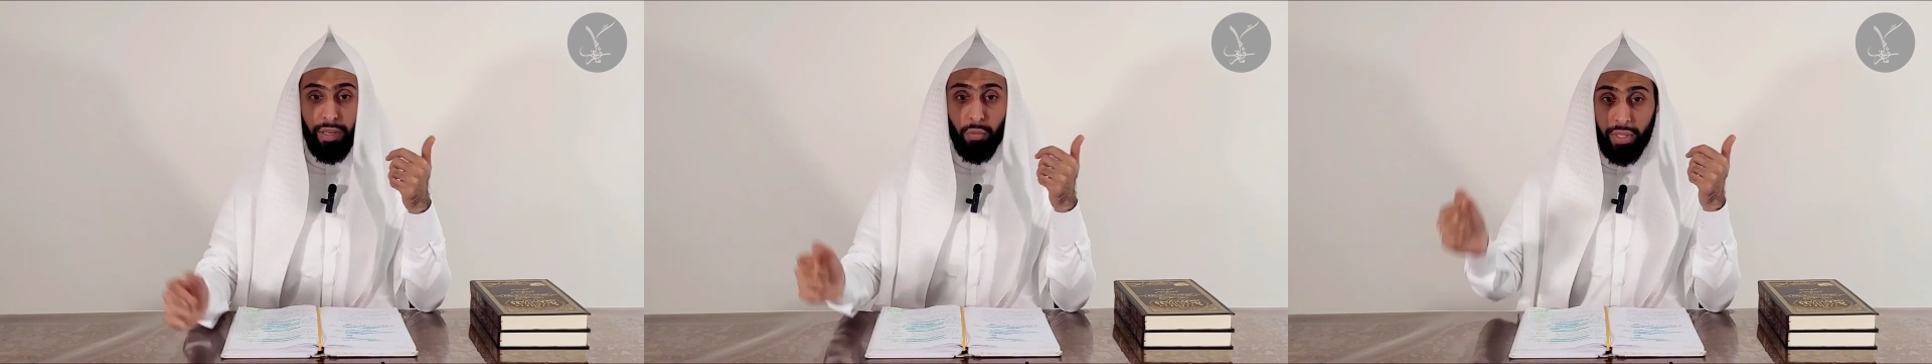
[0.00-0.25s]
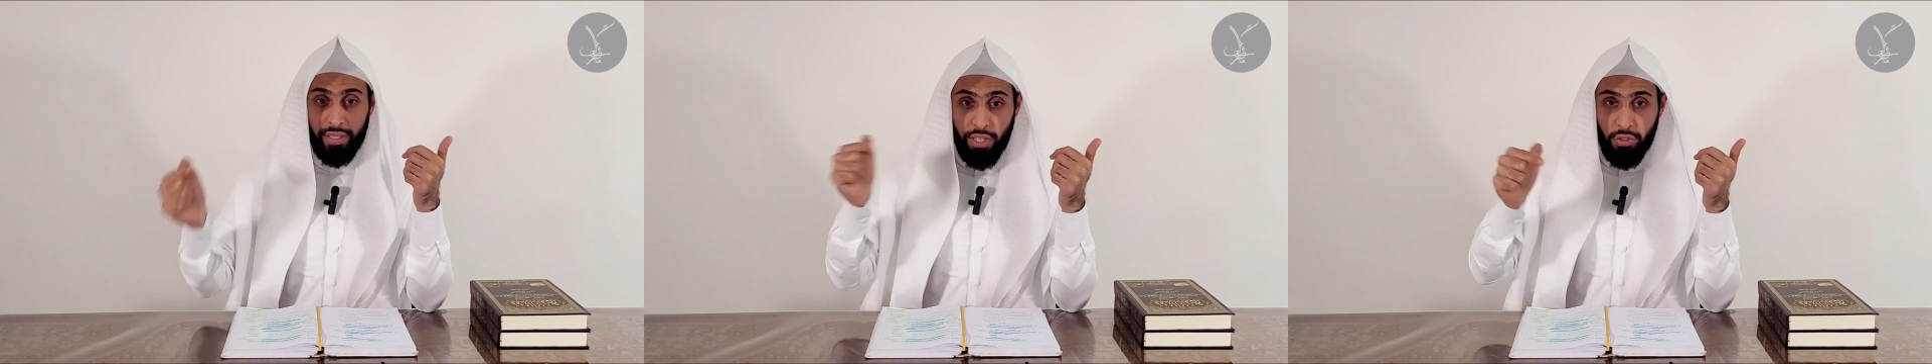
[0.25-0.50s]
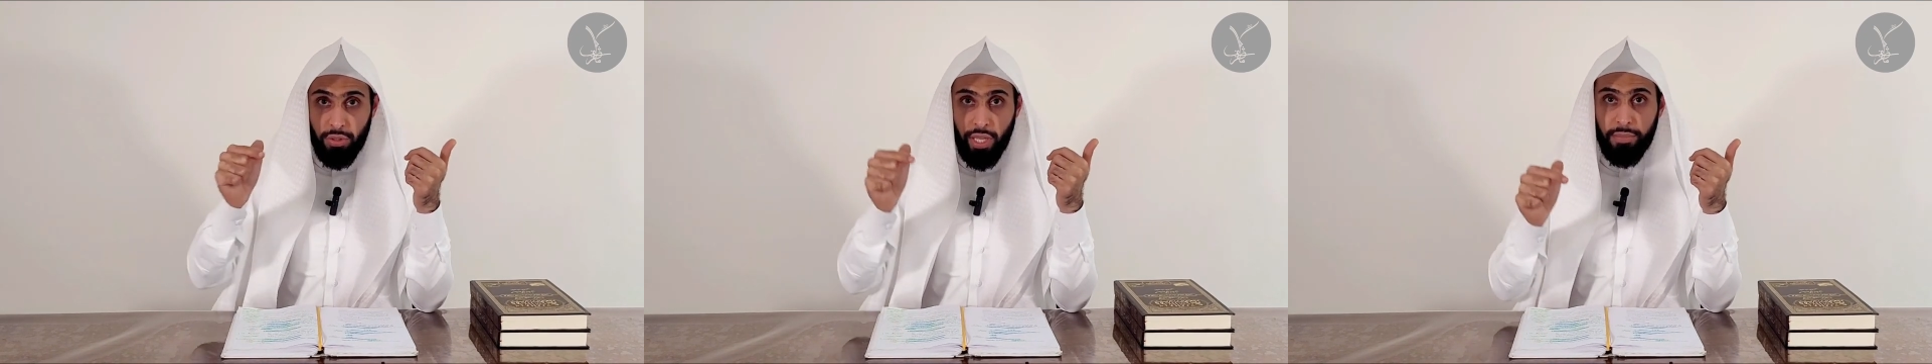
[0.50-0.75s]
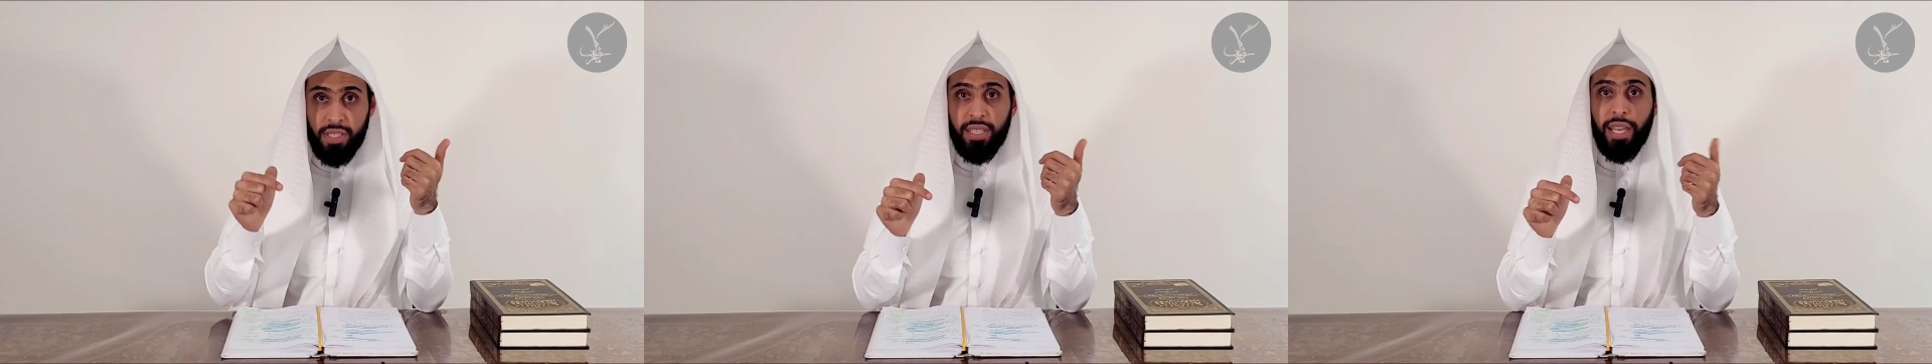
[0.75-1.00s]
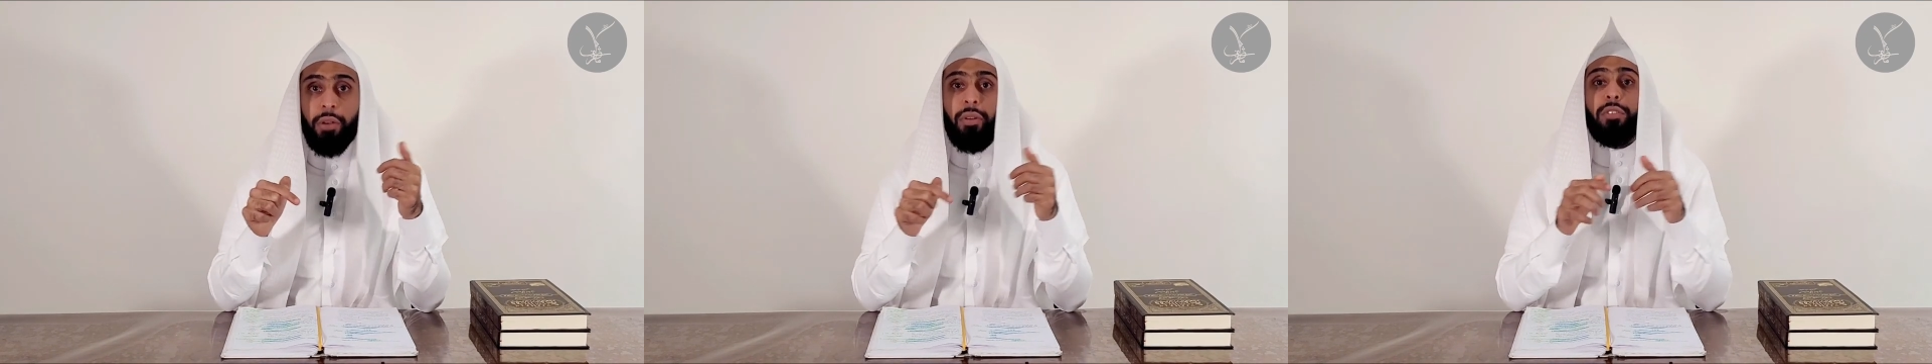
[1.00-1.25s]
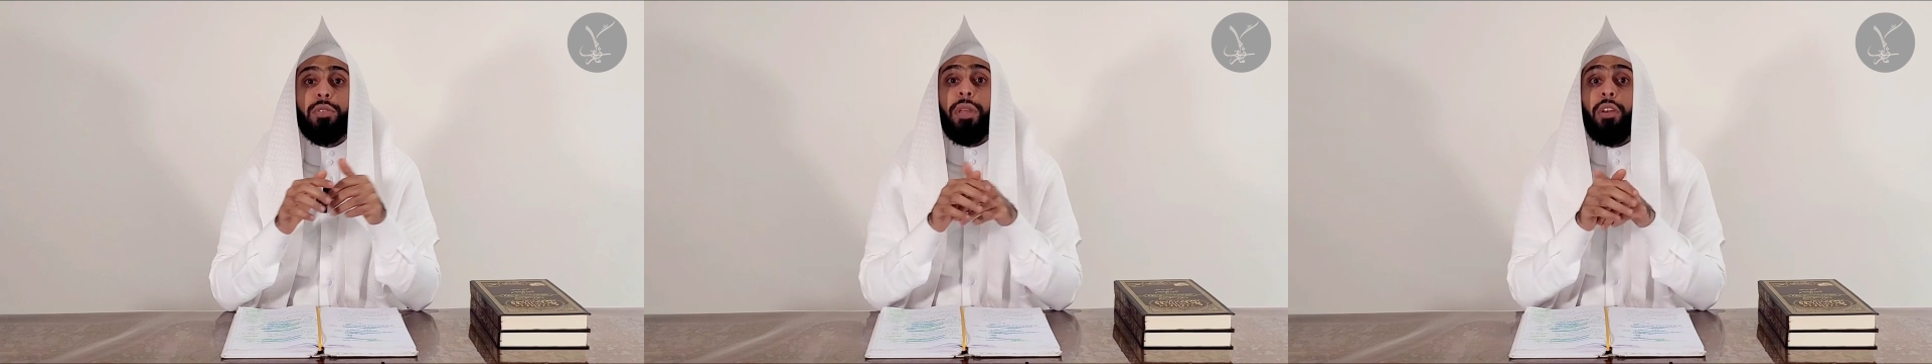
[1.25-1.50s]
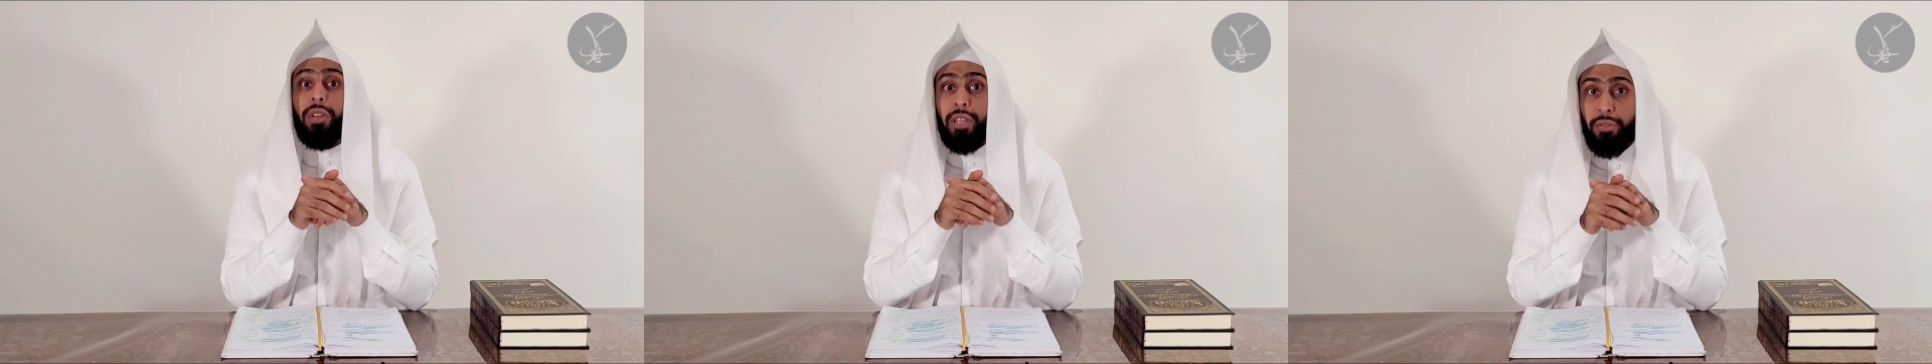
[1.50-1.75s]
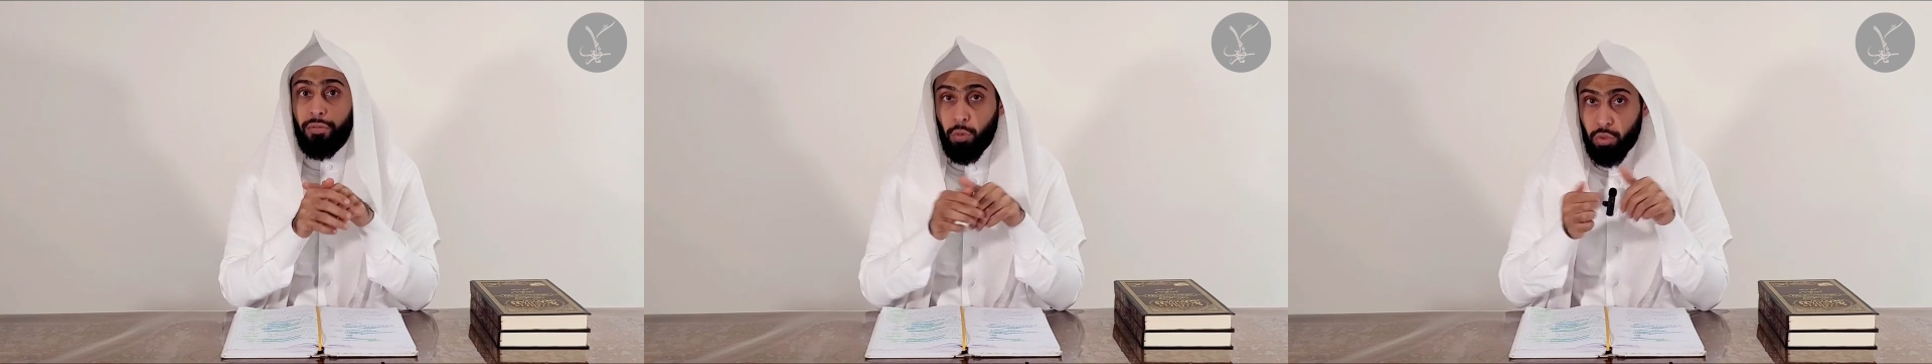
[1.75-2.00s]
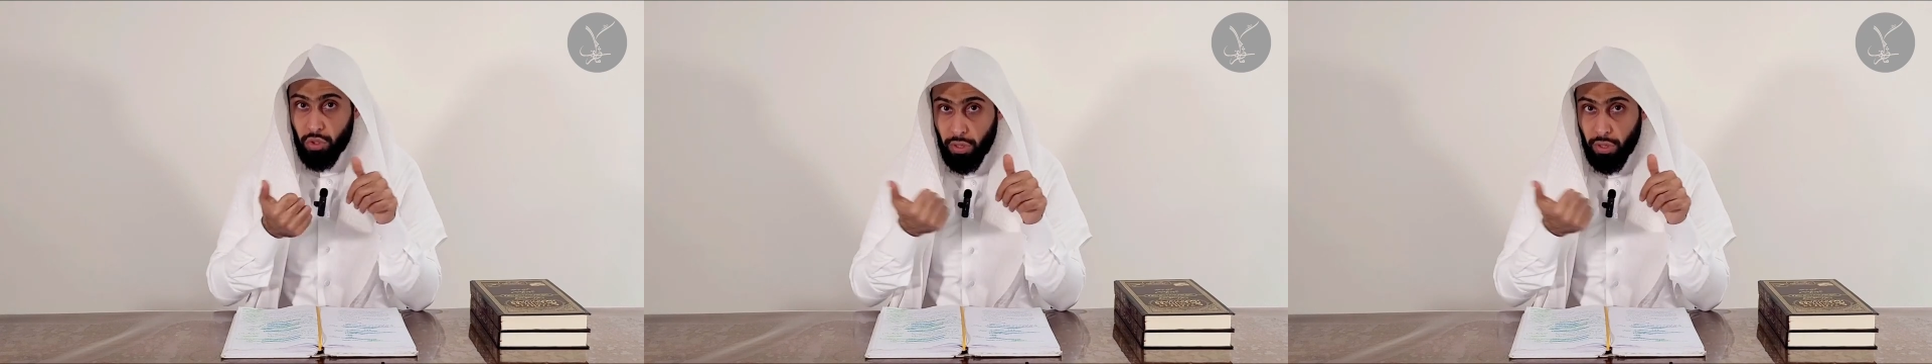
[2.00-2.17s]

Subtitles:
But we will touch on that mas'ala when we speak on eating food.